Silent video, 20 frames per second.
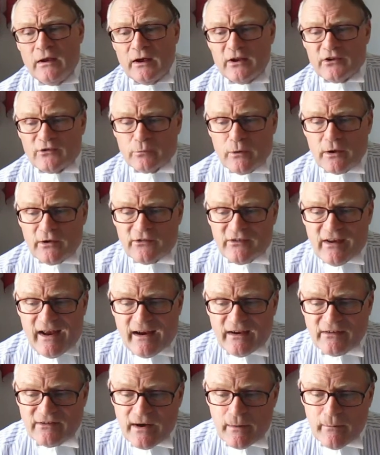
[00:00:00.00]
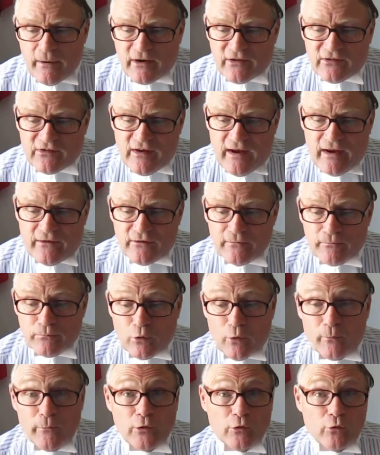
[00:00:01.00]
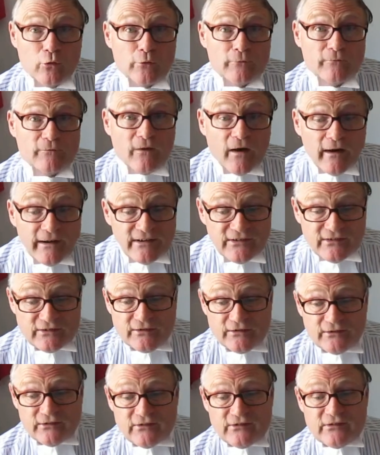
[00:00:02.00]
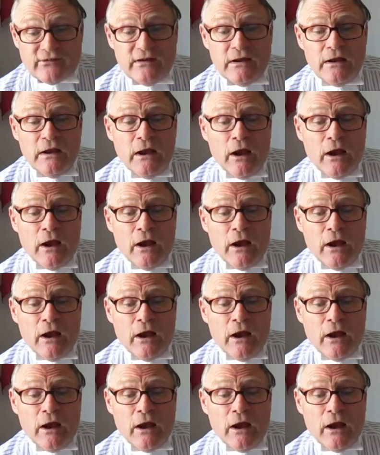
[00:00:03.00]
as well as academics and employment law advisers,